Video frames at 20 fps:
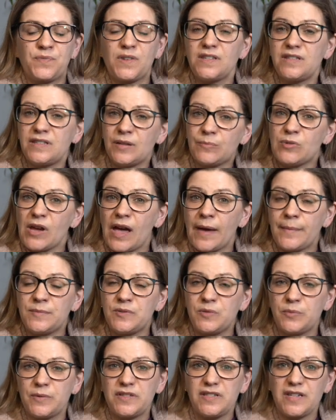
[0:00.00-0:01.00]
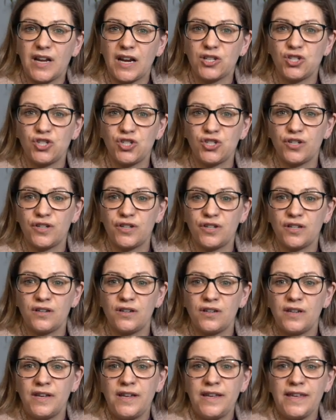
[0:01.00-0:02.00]
Sometimes with
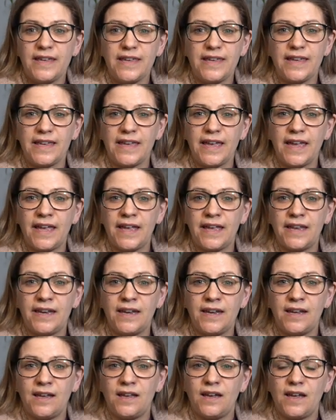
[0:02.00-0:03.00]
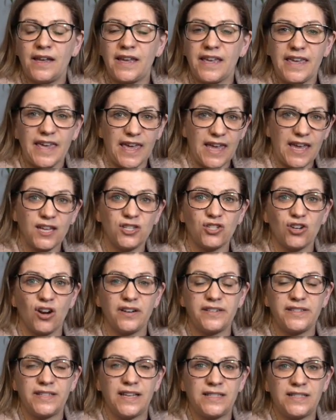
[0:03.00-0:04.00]
texture, it can engage
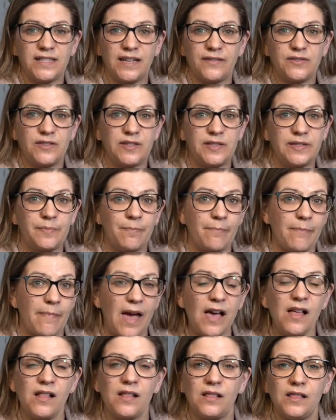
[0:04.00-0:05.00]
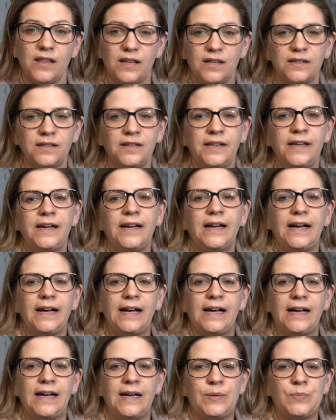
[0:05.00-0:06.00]
our sense of smell,
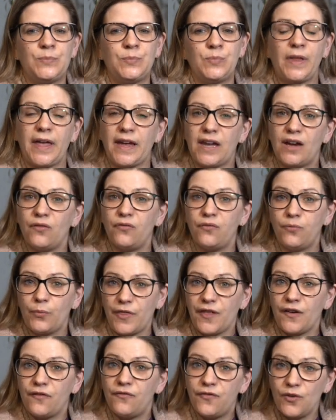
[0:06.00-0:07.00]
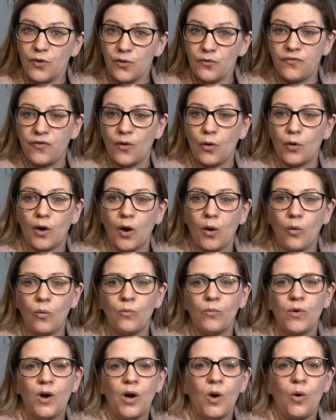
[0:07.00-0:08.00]
like with a food photo,
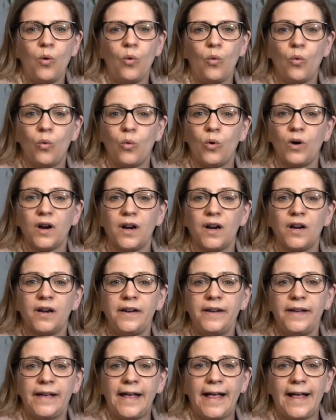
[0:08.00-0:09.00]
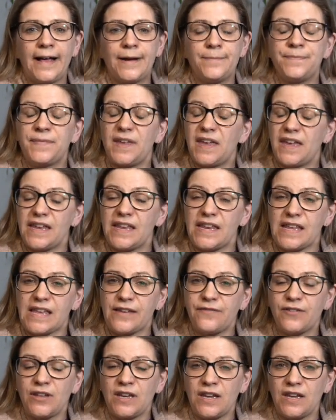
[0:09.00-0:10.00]
or it can
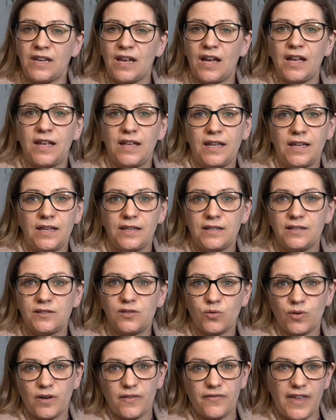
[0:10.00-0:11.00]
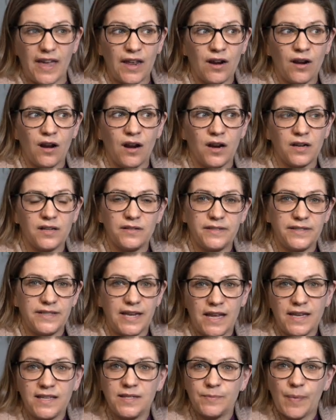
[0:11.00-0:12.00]
even sort of get our
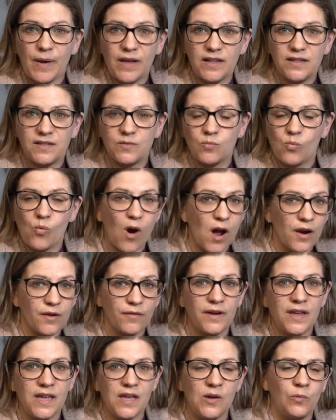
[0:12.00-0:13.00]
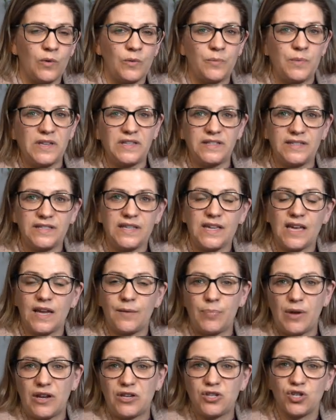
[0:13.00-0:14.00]
taste buds watering when we see a
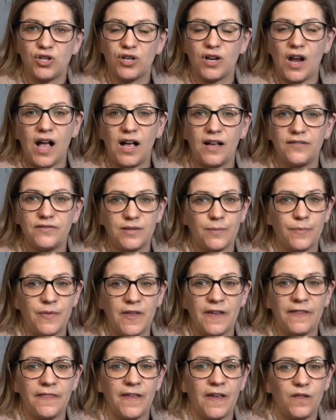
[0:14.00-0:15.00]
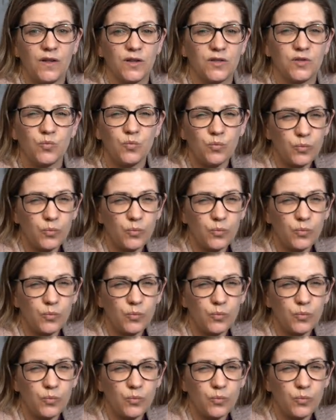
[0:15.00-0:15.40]
picture of something that looks